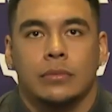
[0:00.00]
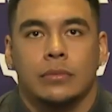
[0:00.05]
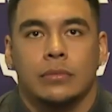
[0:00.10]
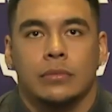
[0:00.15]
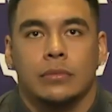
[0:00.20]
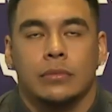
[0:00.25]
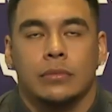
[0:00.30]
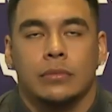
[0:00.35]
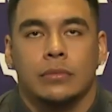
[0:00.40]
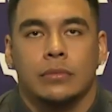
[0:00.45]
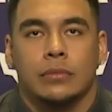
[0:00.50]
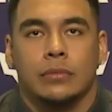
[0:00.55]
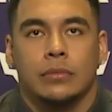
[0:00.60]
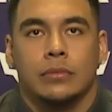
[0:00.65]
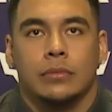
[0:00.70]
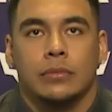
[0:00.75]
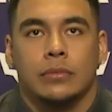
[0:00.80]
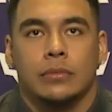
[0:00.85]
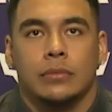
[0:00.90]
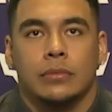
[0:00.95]
how did,
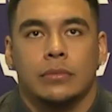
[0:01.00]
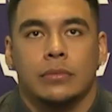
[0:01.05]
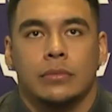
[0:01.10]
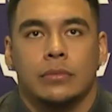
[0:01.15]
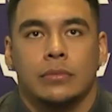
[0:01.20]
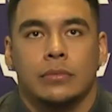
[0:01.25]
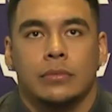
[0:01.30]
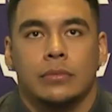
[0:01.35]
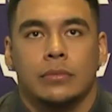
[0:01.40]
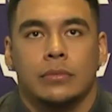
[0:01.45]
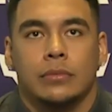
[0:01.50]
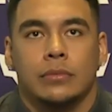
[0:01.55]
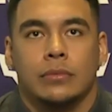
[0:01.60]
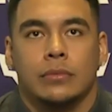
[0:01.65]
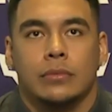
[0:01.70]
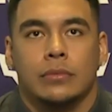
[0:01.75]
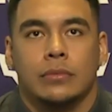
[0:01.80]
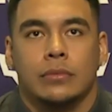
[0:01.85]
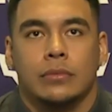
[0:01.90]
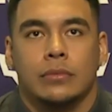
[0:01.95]
how did K-State just
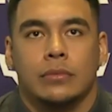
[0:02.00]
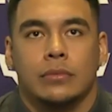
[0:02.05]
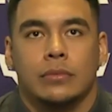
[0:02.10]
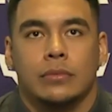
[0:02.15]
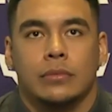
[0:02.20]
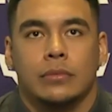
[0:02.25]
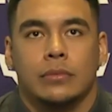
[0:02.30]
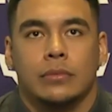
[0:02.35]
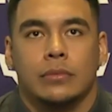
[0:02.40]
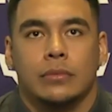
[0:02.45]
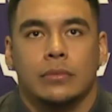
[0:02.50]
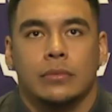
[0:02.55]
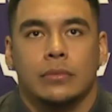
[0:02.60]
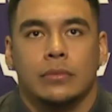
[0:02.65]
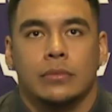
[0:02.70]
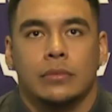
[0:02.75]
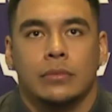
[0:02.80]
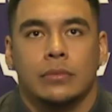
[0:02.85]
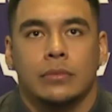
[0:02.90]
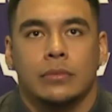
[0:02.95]
get on your radar
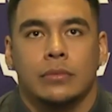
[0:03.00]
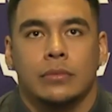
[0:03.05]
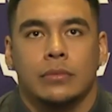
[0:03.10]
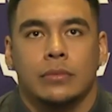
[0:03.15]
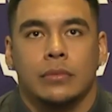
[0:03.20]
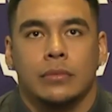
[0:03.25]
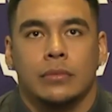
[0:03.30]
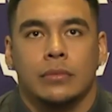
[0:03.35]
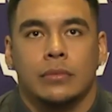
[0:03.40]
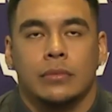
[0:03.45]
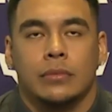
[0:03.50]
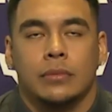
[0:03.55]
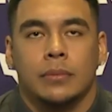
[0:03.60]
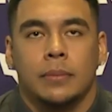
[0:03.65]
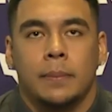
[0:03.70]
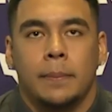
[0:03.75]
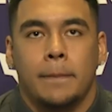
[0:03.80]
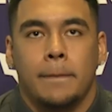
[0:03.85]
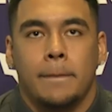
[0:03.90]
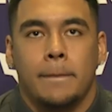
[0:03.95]
when you were uh, looking
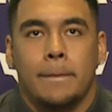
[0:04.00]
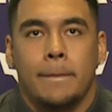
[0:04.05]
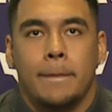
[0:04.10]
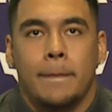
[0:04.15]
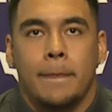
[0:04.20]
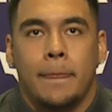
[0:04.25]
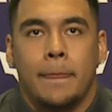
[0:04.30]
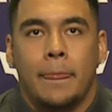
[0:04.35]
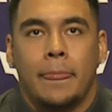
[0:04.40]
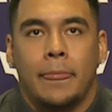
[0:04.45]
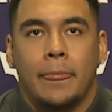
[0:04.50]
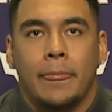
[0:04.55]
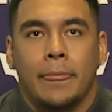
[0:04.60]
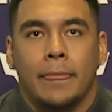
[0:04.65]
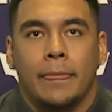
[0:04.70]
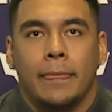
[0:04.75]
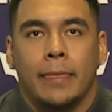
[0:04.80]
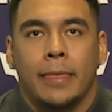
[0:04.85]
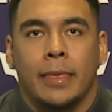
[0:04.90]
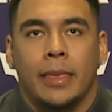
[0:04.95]
for a, a new
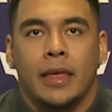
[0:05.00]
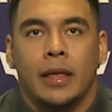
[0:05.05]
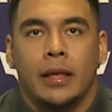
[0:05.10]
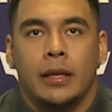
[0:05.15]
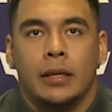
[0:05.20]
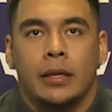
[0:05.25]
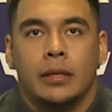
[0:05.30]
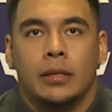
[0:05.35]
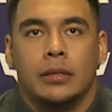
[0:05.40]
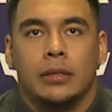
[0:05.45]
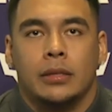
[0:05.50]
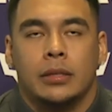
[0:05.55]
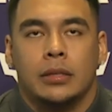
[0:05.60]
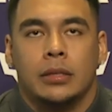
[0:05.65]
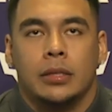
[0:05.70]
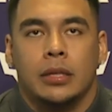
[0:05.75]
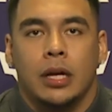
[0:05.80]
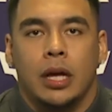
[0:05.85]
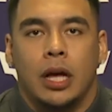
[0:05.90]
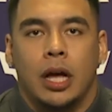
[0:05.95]
destination?
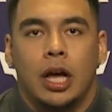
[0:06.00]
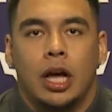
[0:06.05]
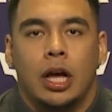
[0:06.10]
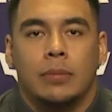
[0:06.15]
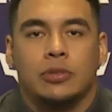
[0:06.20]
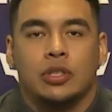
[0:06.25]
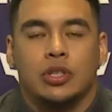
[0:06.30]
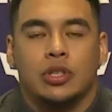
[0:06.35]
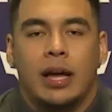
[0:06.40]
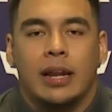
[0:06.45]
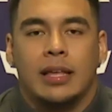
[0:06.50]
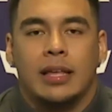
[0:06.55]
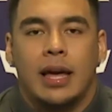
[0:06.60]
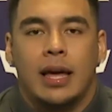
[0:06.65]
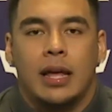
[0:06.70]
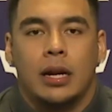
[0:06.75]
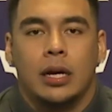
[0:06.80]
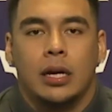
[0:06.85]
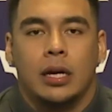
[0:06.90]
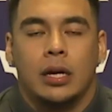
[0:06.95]
Um, so I'd
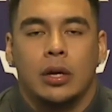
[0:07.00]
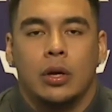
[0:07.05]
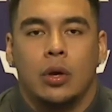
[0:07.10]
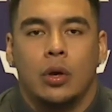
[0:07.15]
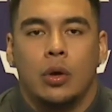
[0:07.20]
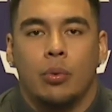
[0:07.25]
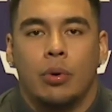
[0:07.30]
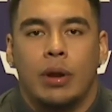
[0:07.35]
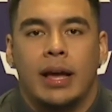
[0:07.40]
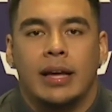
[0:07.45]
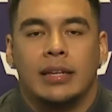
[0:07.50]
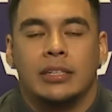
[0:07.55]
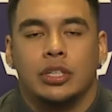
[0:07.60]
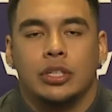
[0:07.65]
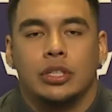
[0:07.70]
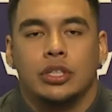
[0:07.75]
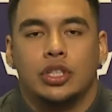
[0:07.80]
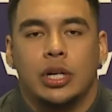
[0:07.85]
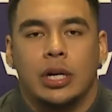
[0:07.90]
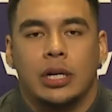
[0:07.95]
kind of, when I entered
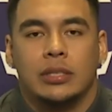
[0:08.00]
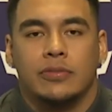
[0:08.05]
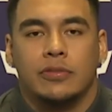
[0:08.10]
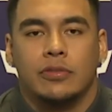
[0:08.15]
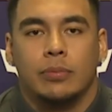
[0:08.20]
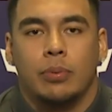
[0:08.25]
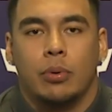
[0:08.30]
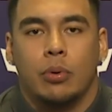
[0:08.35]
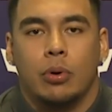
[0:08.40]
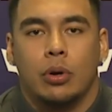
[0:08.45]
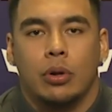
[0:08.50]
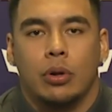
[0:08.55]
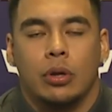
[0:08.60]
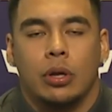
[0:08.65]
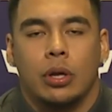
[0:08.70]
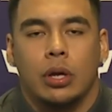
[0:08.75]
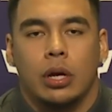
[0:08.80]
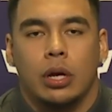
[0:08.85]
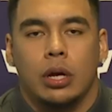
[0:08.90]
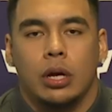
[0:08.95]
the transfer portal,
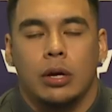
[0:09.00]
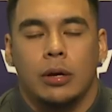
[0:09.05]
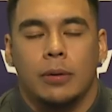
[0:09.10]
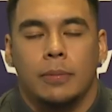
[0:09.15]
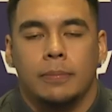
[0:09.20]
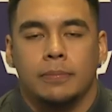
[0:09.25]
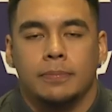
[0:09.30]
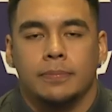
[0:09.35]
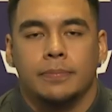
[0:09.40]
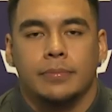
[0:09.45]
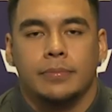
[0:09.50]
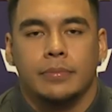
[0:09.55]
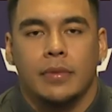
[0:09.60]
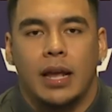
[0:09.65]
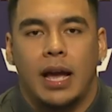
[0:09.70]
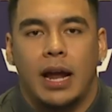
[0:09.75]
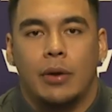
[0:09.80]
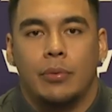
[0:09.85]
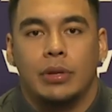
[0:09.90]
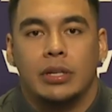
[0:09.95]
um,
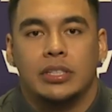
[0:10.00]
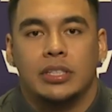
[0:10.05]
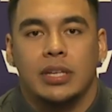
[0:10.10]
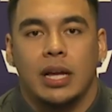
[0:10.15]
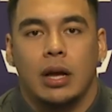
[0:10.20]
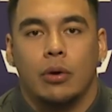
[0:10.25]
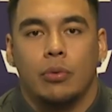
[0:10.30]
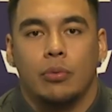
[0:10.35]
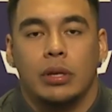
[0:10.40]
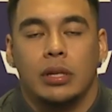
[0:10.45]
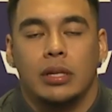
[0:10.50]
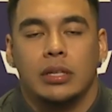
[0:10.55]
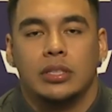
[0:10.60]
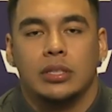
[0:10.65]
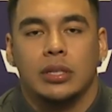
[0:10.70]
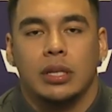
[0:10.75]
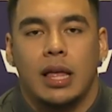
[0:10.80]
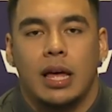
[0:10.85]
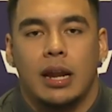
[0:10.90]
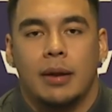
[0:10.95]
I reached out really
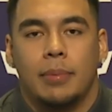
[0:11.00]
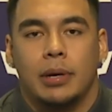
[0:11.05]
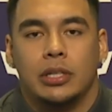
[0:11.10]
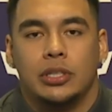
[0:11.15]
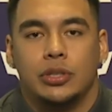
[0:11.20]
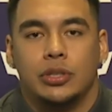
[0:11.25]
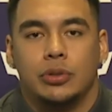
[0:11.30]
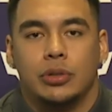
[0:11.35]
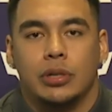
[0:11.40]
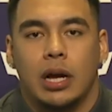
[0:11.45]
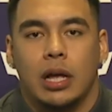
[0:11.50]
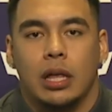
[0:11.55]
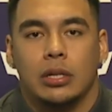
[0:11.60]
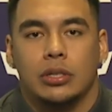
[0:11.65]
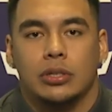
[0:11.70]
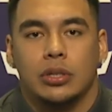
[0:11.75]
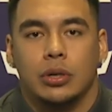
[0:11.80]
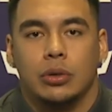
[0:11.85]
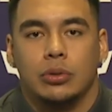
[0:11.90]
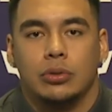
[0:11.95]
to a lot of my junior
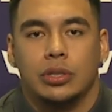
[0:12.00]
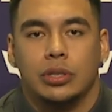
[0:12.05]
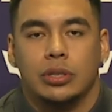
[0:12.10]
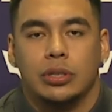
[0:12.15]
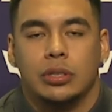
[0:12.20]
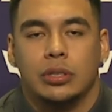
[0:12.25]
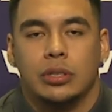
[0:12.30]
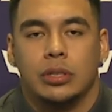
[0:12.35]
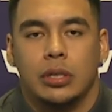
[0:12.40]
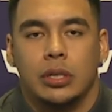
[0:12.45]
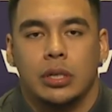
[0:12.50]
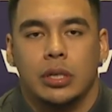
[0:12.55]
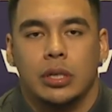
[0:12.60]
college coaches